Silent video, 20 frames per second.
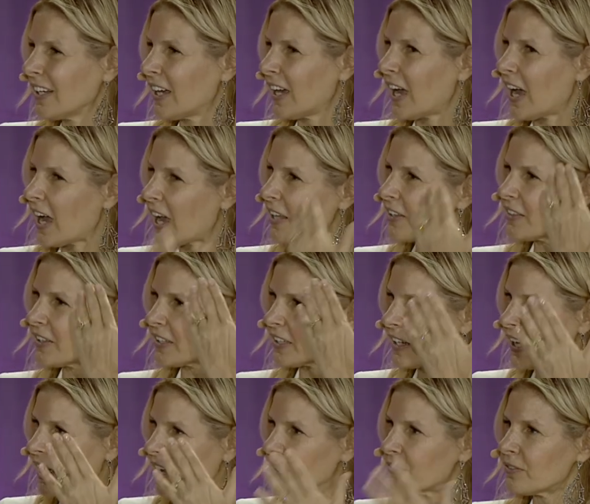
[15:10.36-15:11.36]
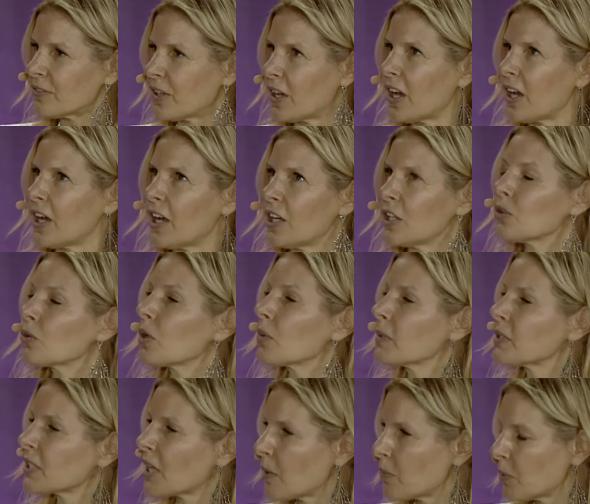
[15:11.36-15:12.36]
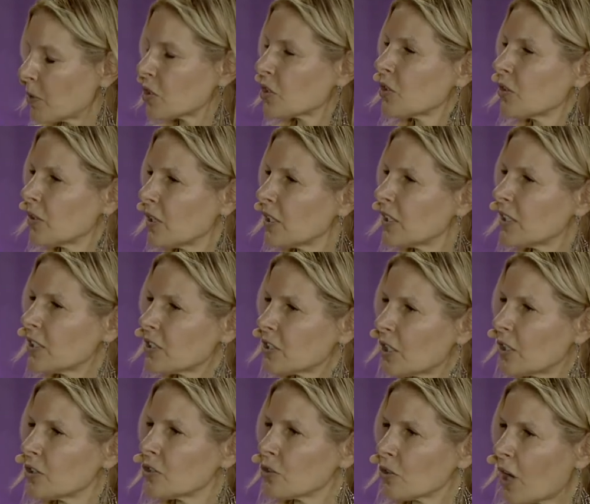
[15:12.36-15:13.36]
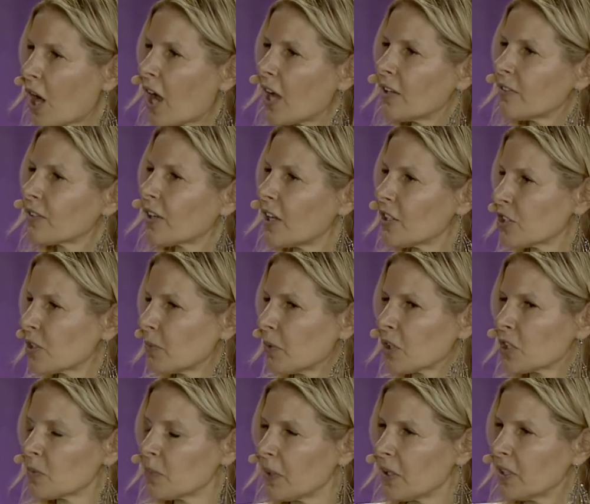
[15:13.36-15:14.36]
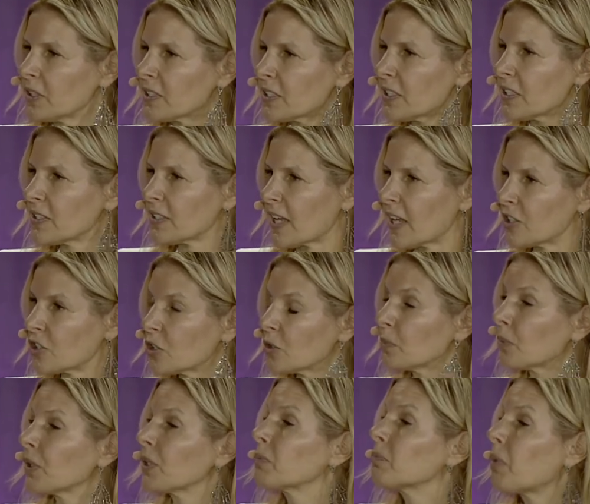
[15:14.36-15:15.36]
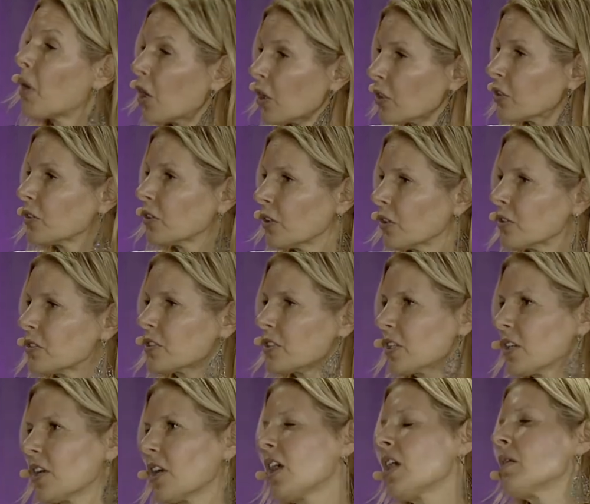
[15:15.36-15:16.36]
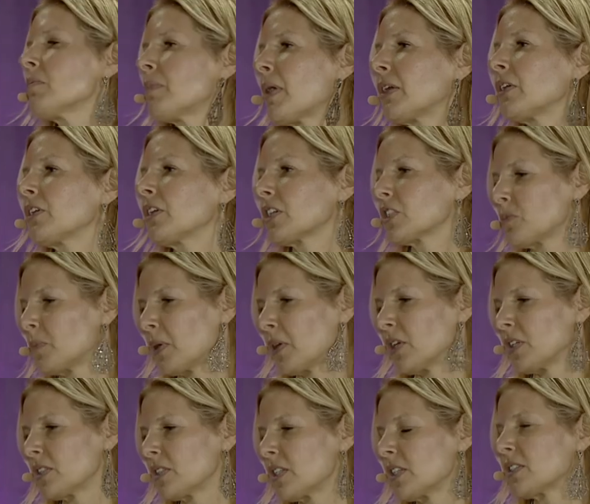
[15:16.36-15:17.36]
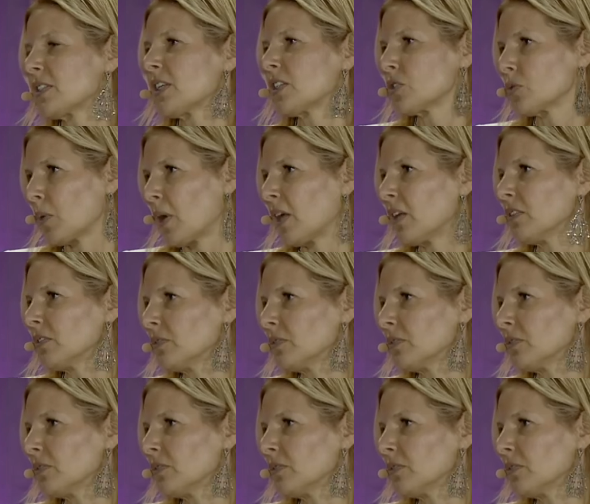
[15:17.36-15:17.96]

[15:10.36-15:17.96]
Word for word: I think, have uh, enormous opportunities to drive customer experiences and to bring partners better experiences as well.